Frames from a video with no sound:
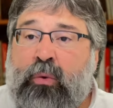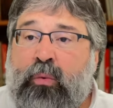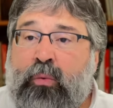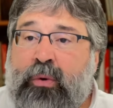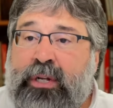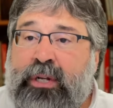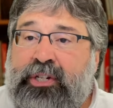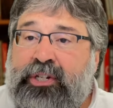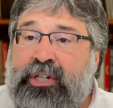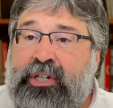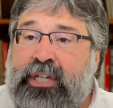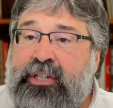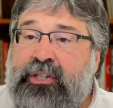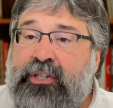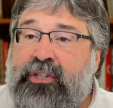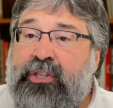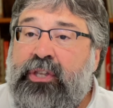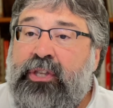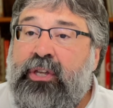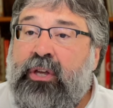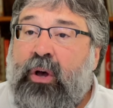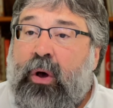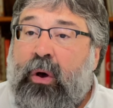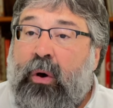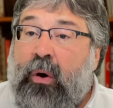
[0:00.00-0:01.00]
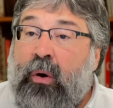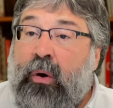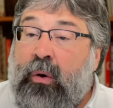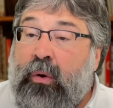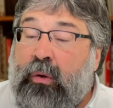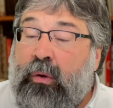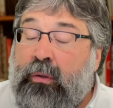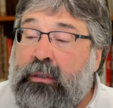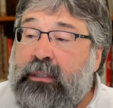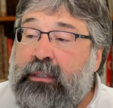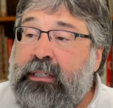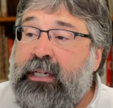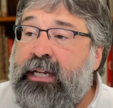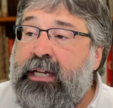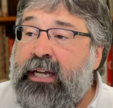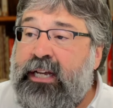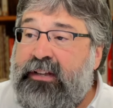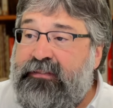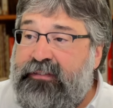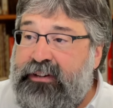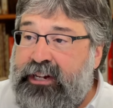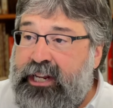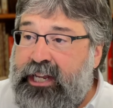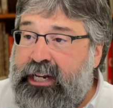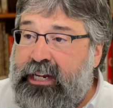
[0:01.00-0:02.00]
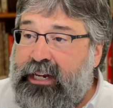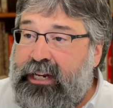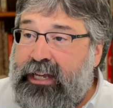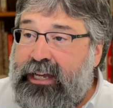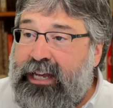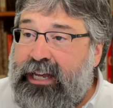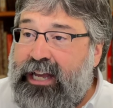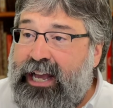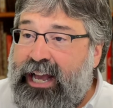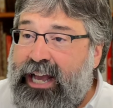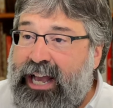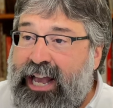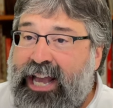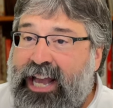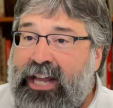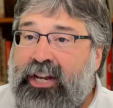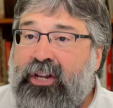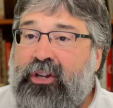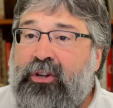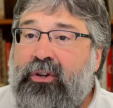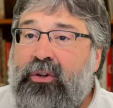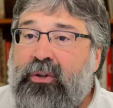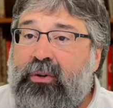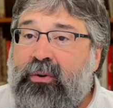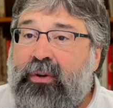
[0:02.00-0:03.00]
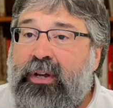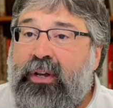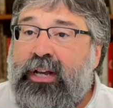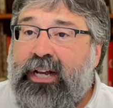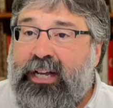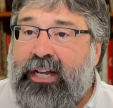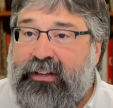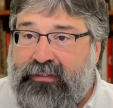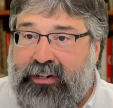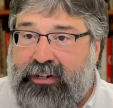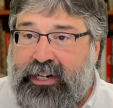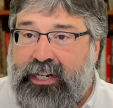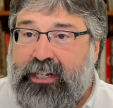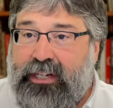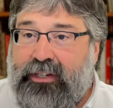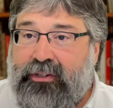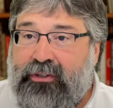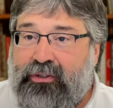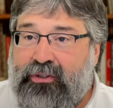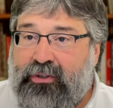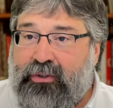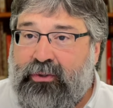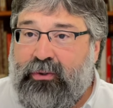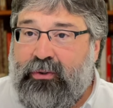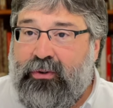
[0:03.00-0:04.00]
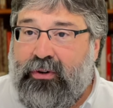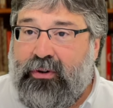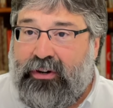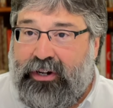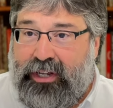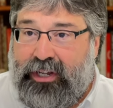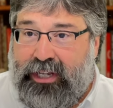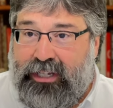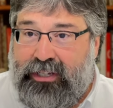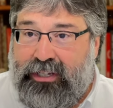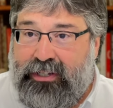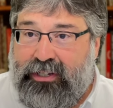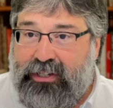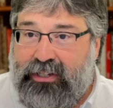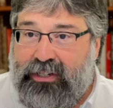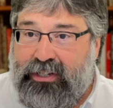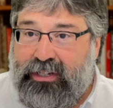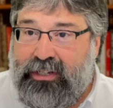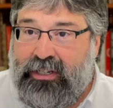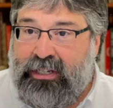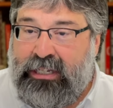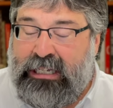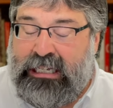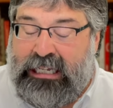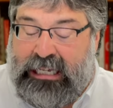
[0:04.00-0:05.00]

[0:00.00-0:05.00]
which is the Old Covenant and New Covenant stories.